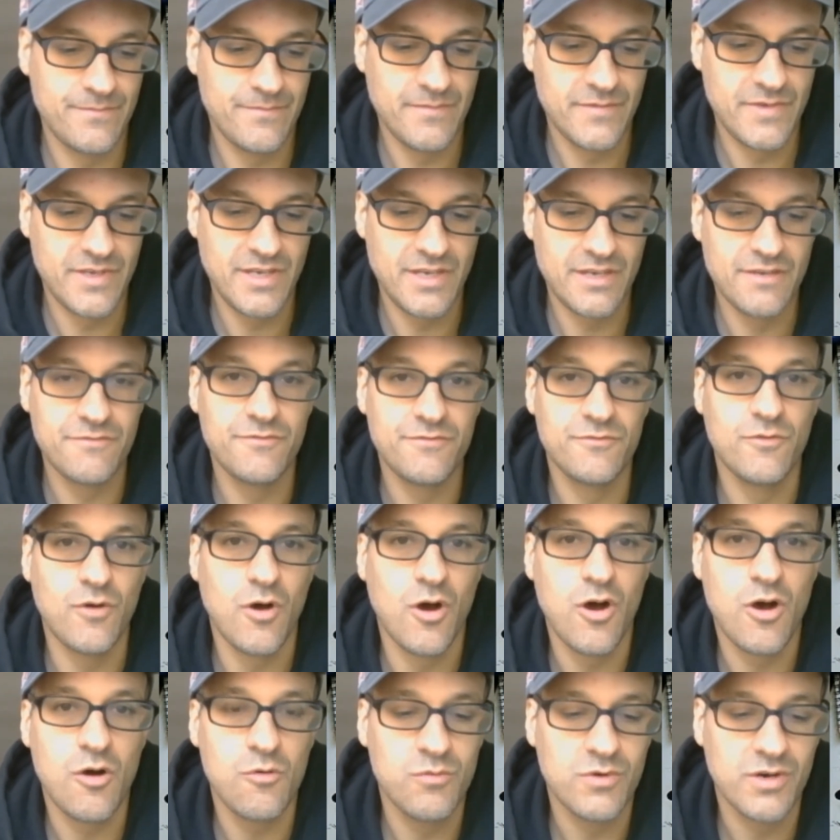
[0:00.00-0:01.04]
If
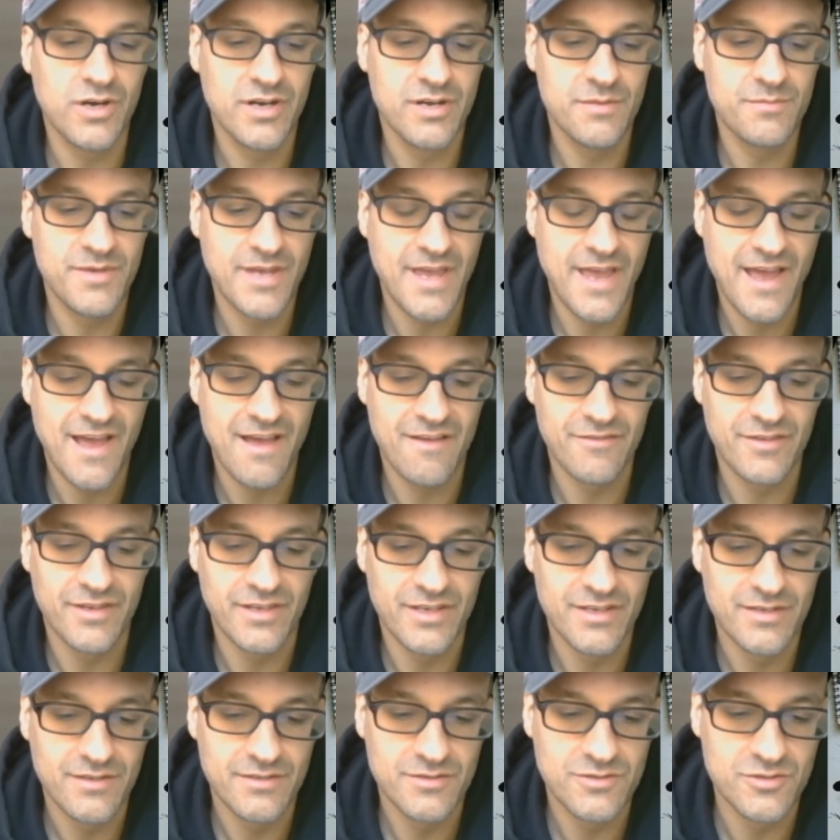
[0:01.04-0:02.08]
all we're going to be
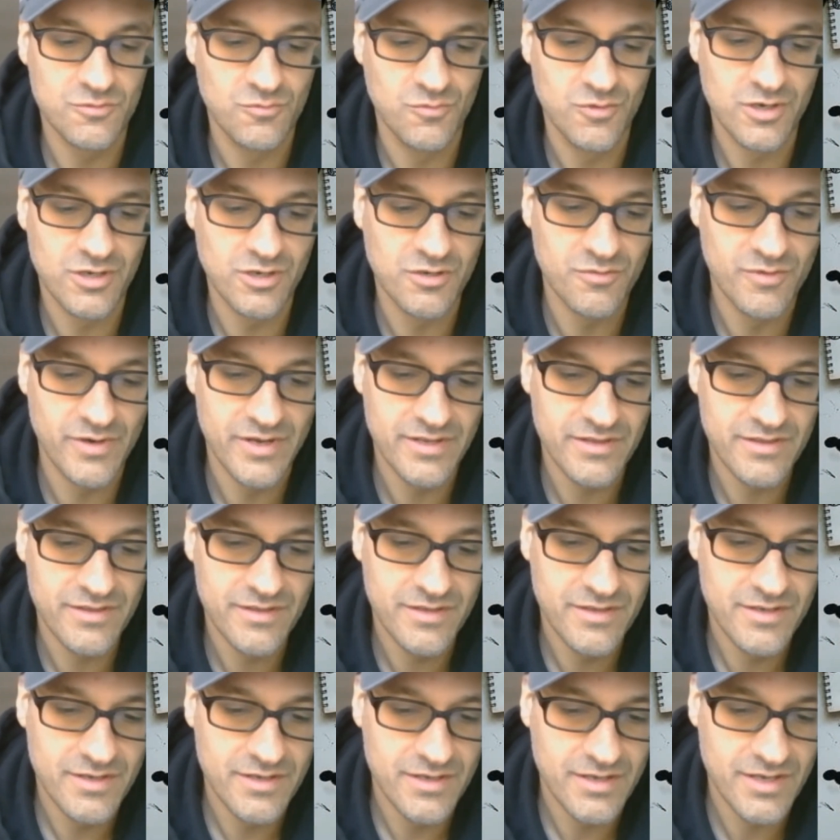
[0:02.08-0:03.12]
having to work
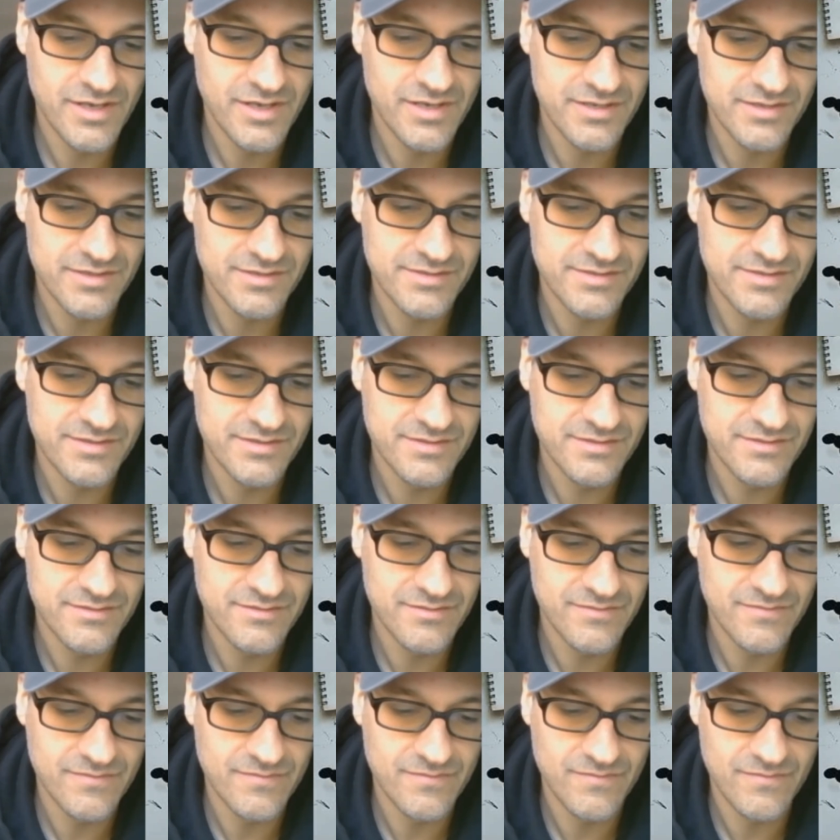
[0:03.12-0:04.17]
with is
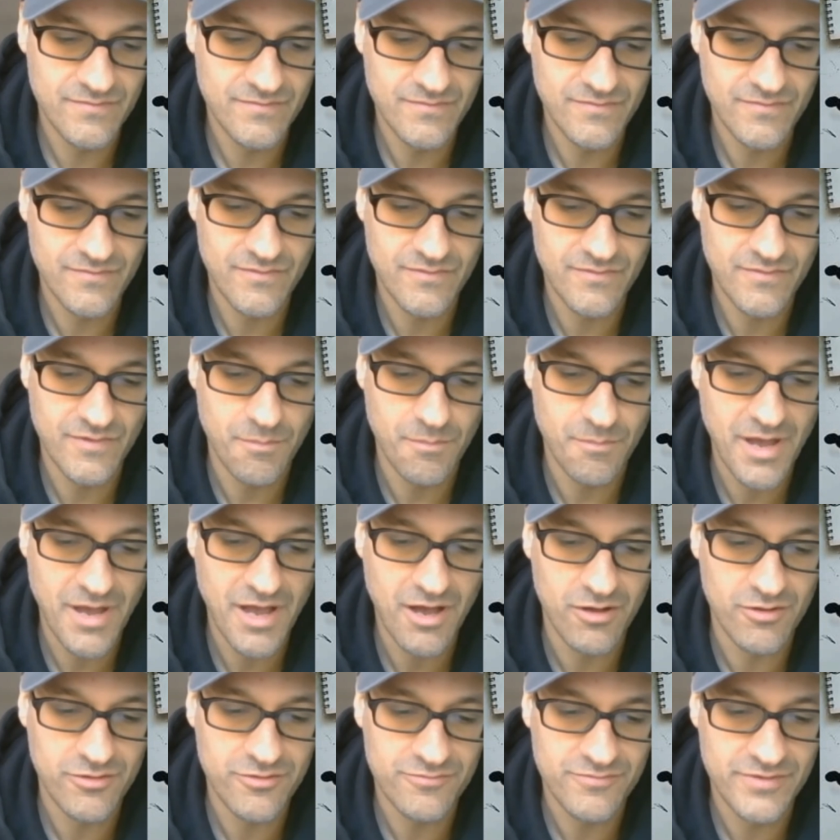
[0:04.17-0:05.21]
the
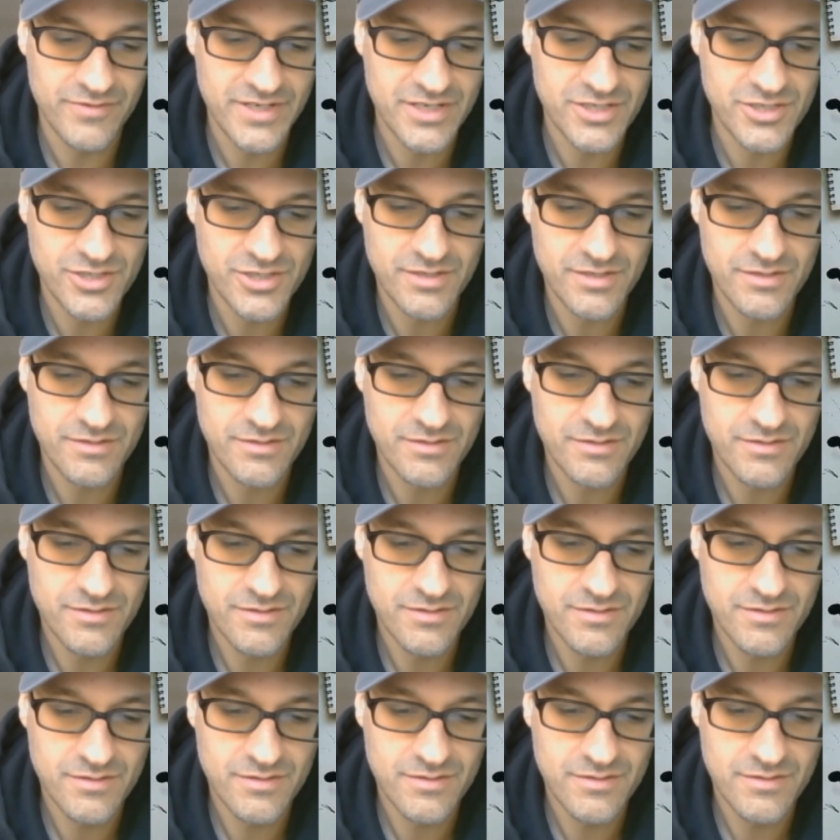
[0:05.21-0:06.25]
mouth region
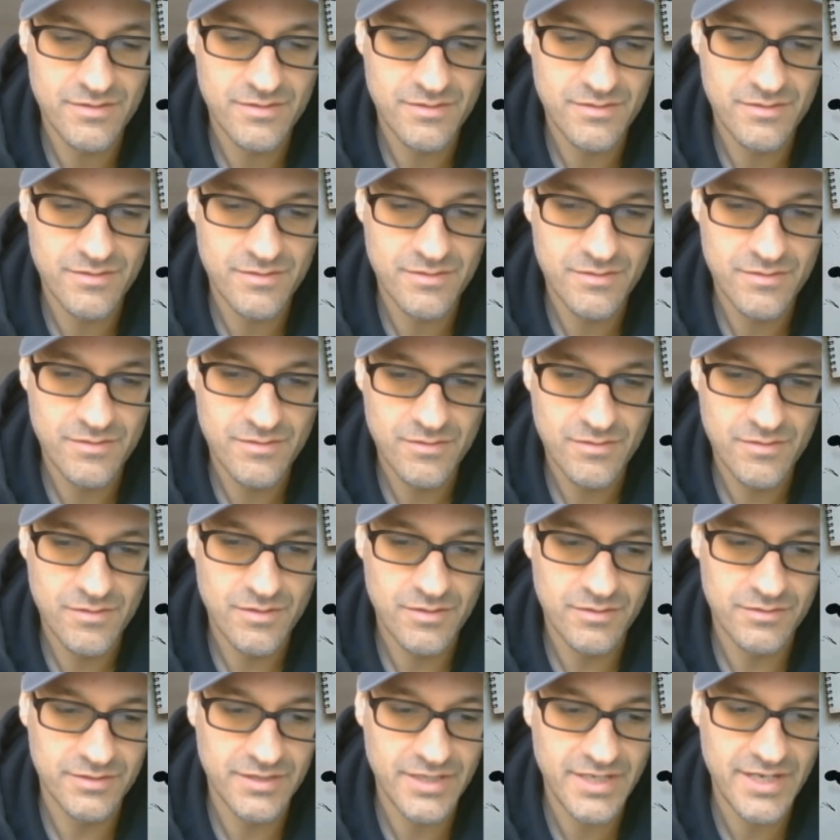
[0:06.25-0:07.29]

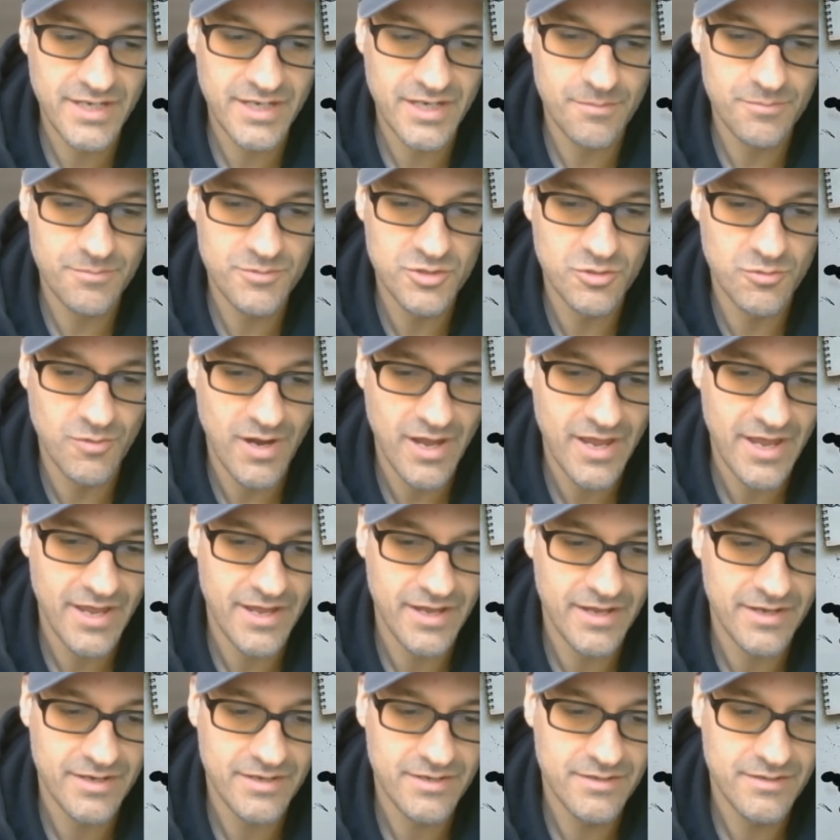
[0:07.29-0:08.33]
leading up to a
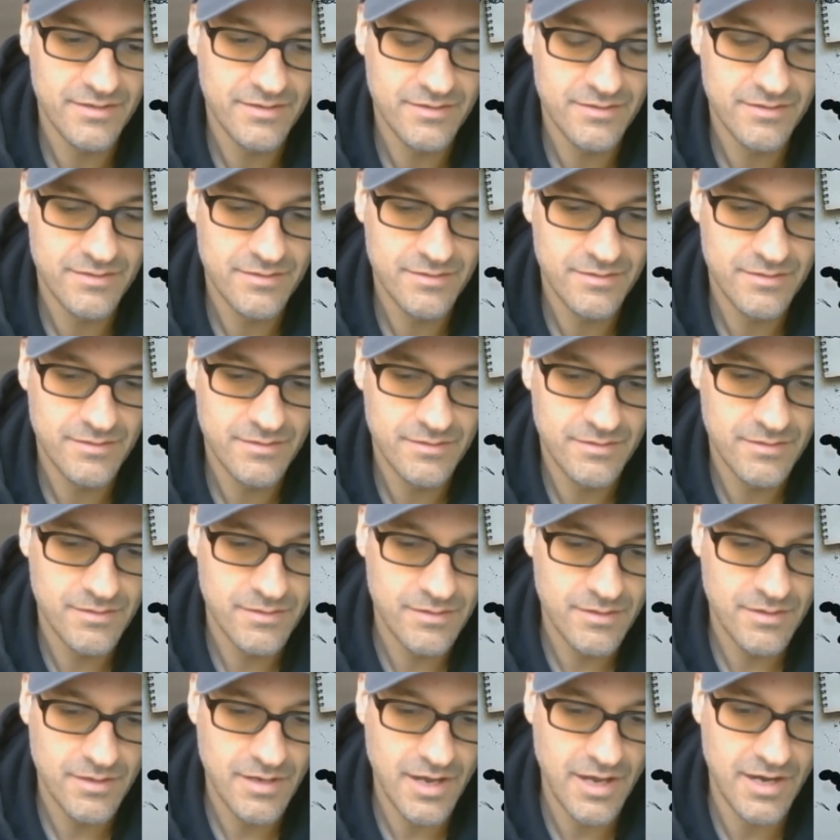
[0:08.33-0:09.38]
head
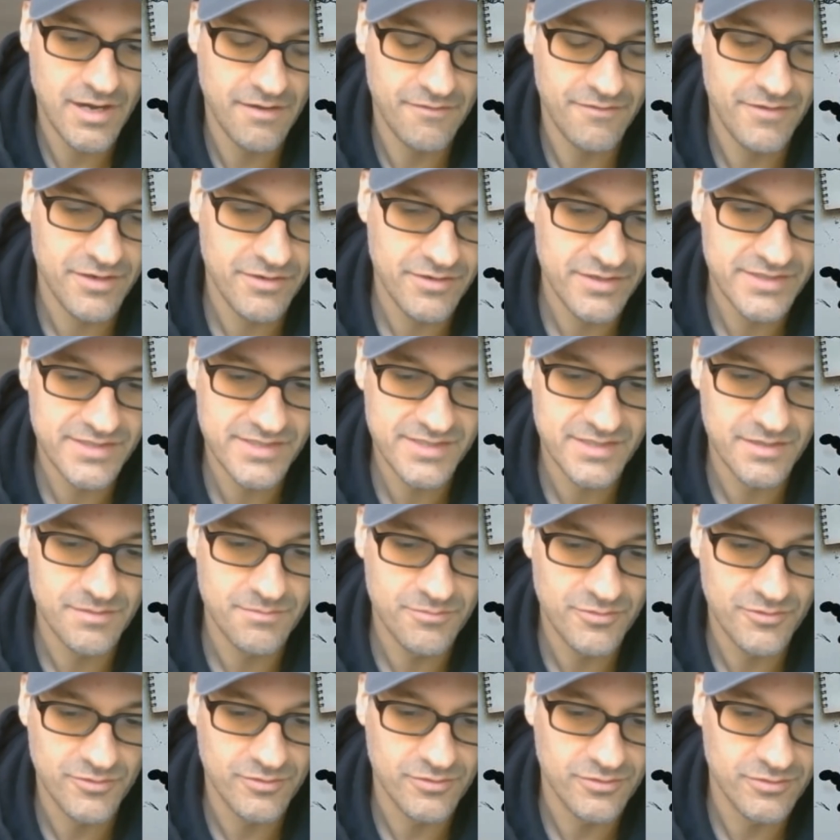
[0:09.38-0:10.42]
and a very
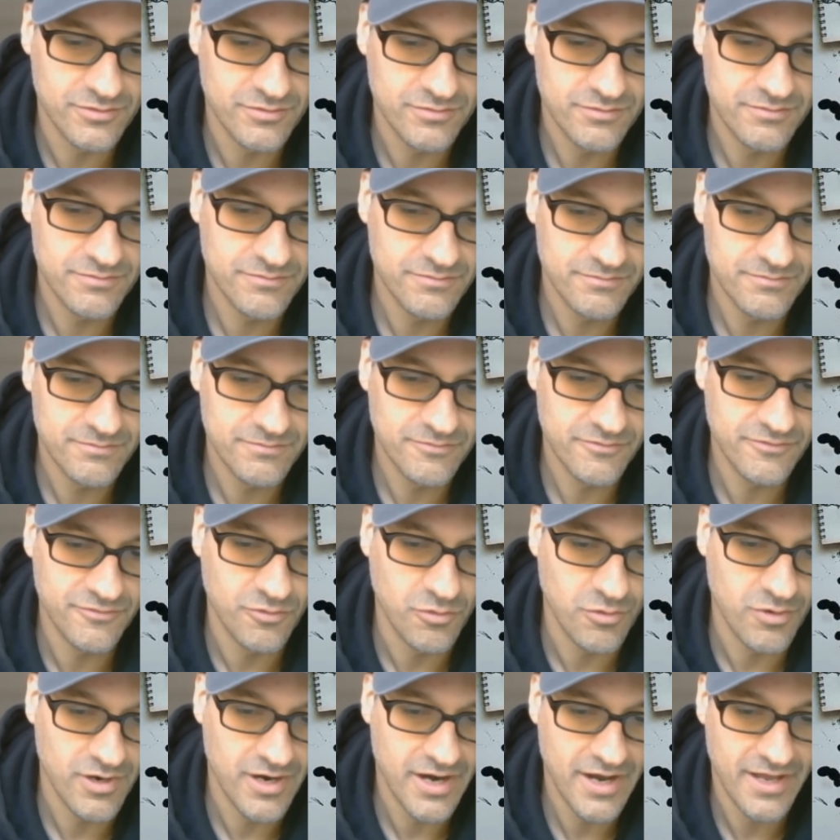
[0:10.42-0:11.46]
simple
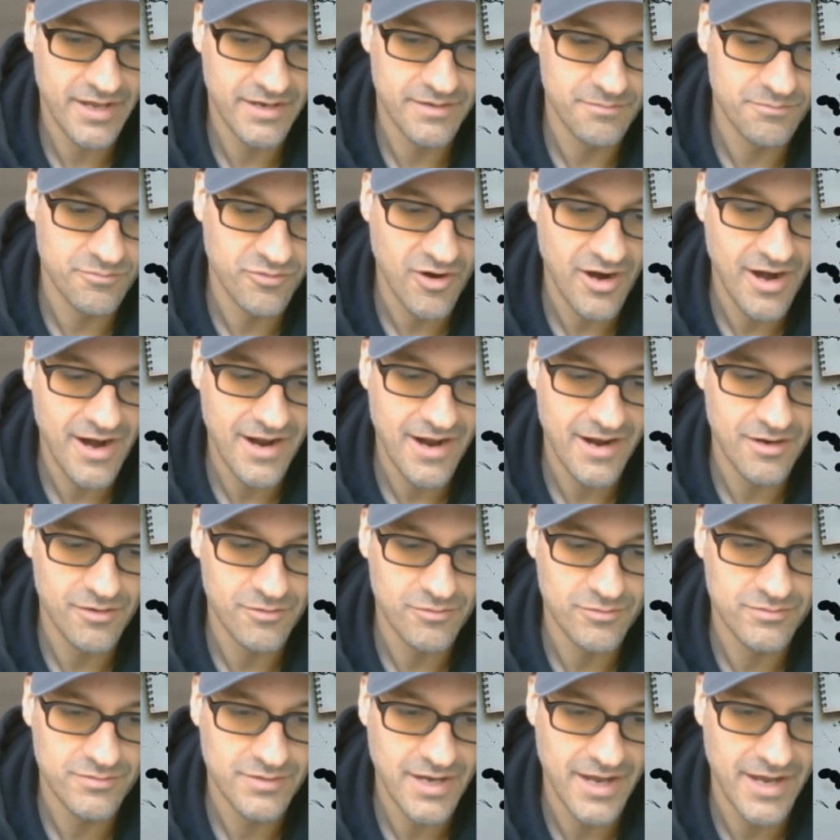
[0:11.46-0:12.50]
forehead
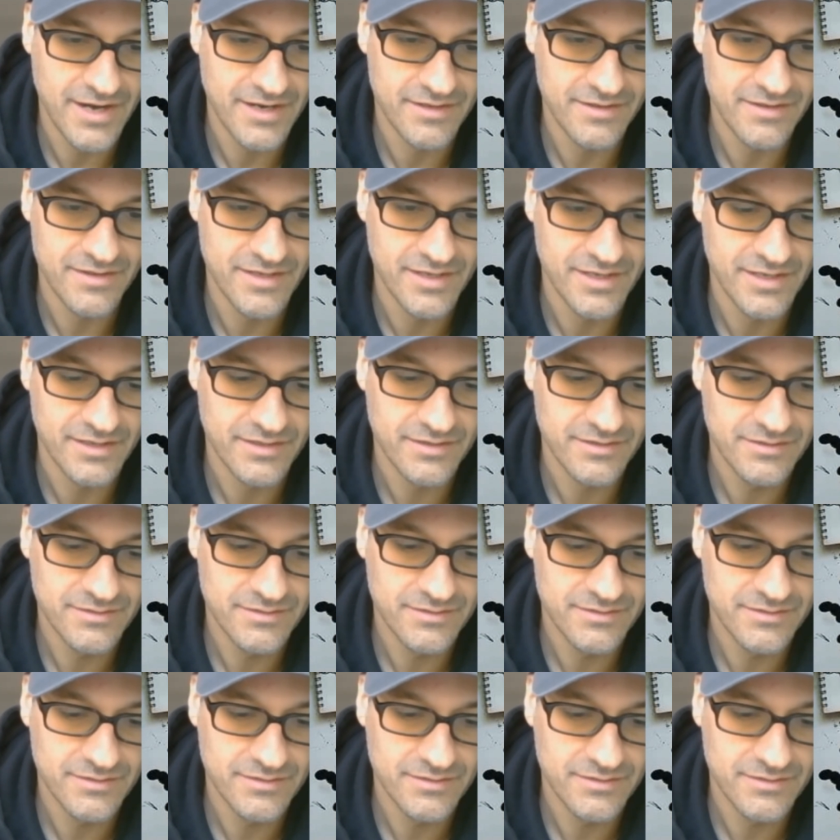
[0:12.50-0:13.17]
brow kind of thing,